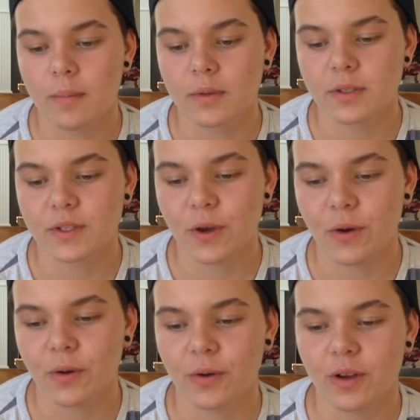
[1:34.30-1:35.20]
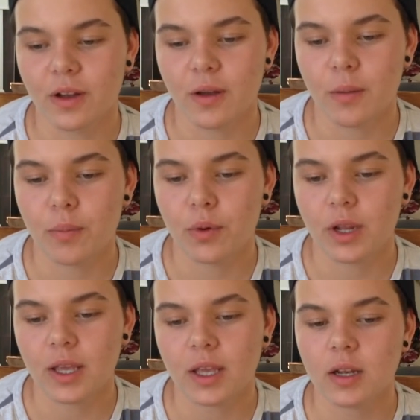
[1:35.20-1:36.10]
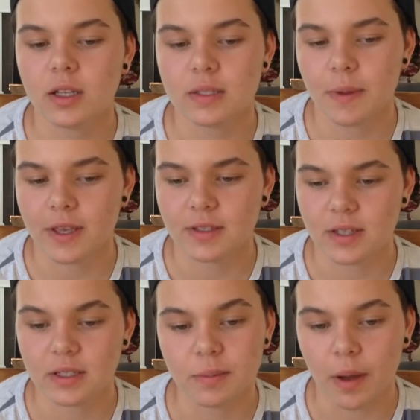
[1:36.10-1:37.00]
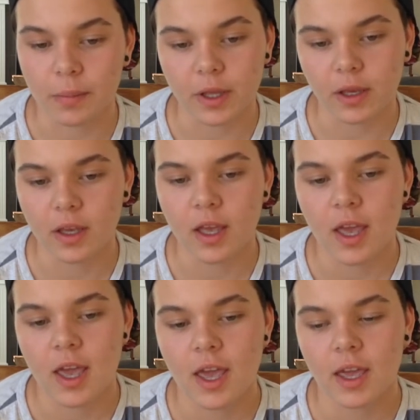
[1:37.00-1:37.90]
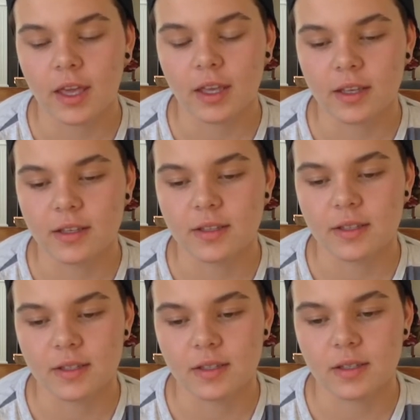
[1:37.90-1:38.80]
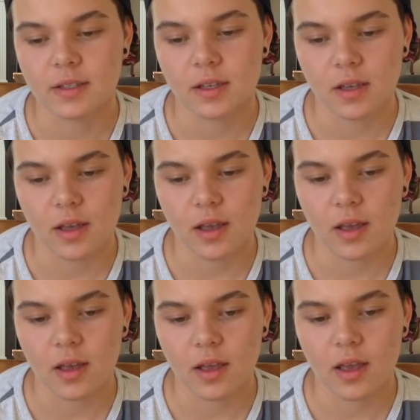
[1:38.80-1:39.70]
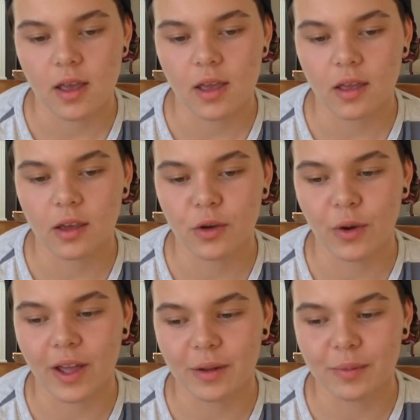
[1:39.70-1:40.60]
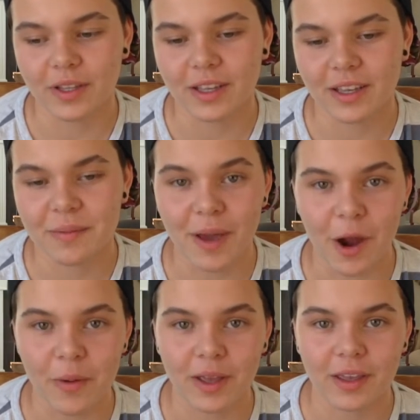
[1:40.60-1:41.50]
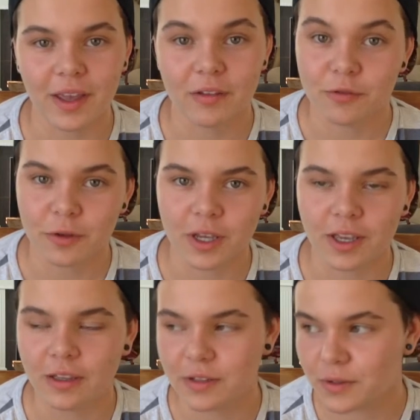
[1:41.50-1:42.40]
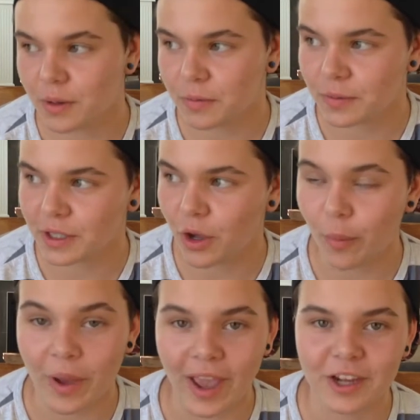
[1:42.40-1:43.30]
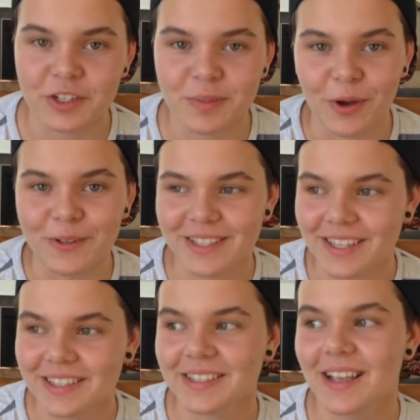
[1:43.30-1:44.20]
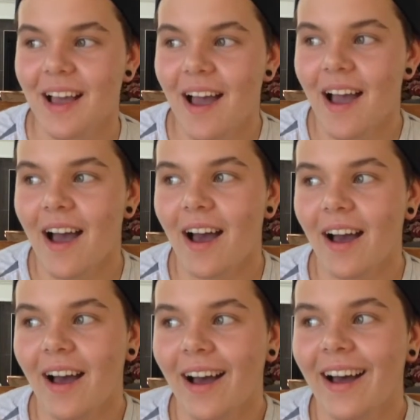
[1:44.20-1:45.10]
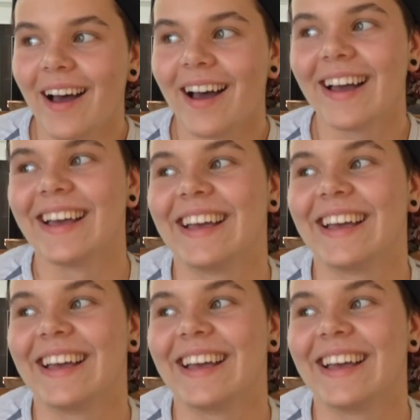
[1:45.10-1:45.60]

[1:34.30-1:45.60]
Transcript: So putting it in a space that's public is incredibly empowering and freeing. So I really hope I actually post this. And